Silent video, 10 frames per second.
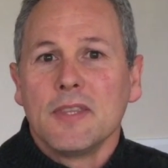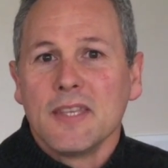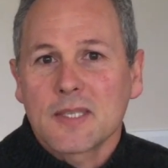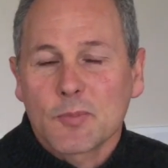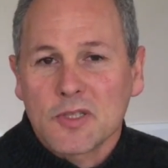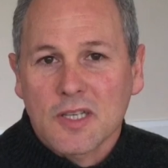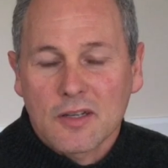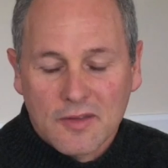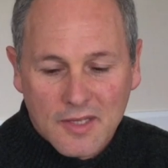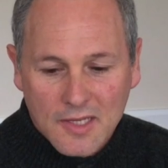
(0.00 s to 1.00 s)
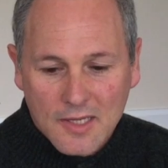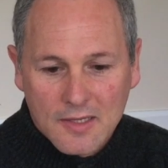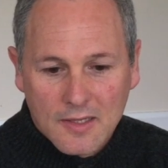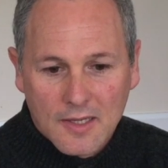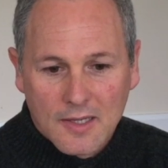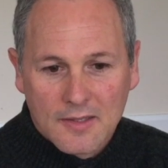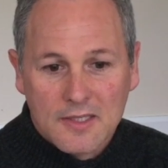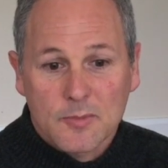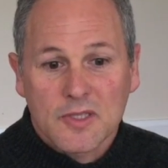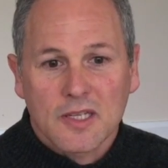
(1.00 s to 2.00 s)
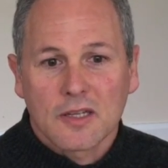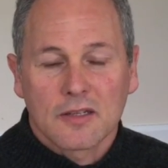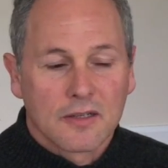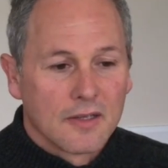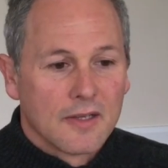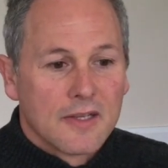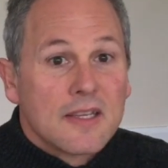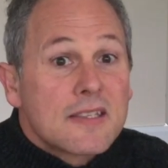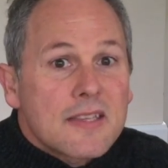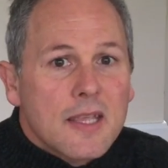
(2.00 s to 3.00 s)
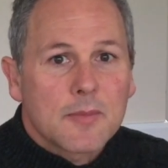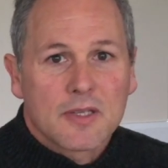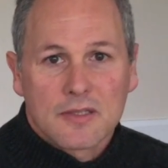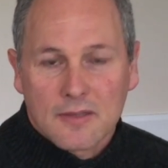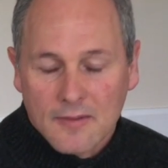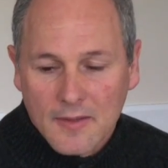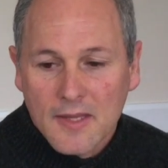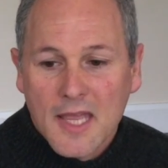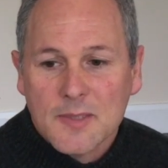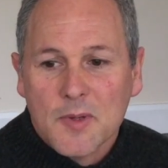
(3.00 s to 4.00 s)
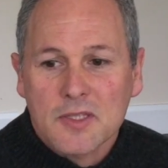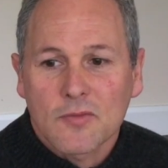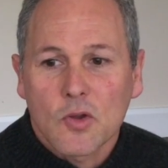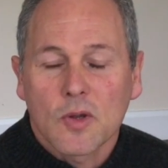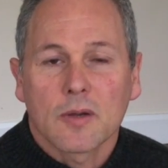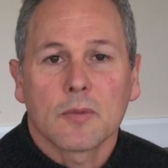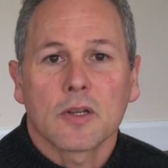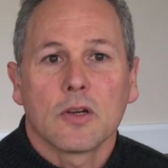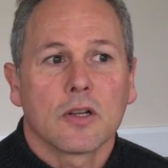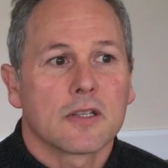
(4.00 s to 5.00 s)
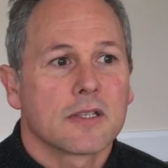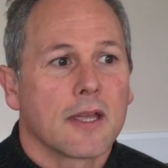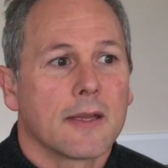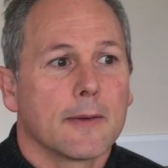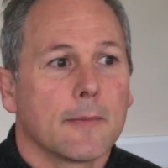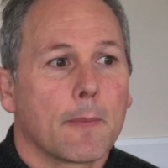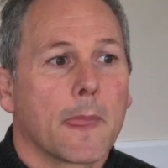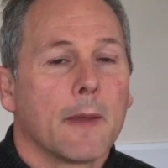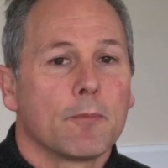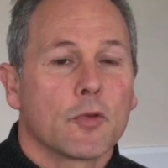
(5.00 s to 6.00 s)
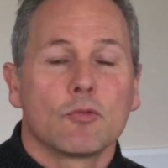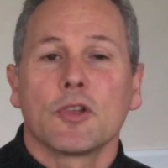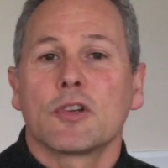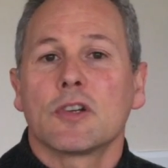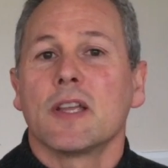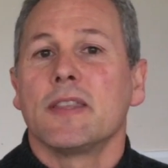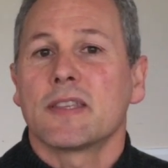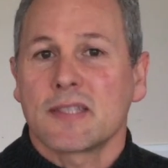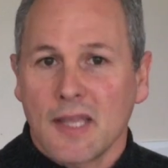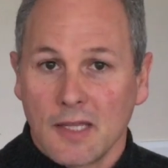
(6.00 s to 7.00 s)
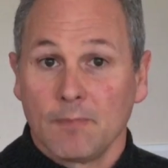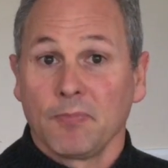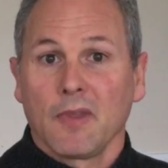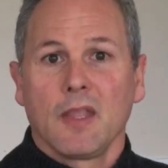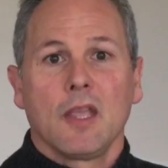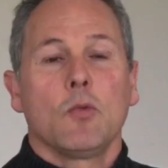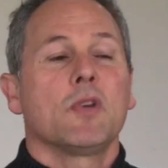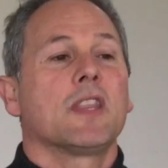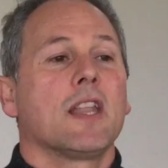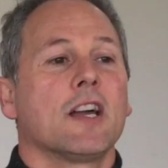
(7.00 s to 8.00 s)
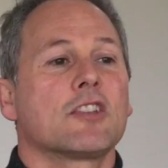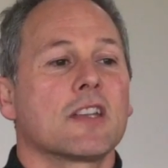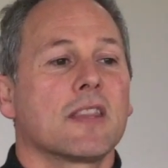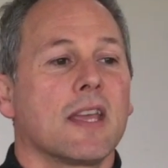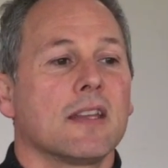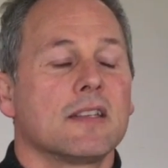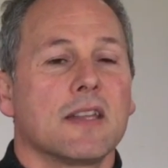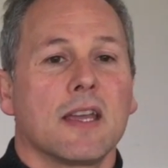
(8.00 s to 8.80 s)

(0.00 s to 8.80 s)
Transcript: This particular thing, this particular segment on the aspects of yoga, I'm going to call it the rudder and the sail, with the logic that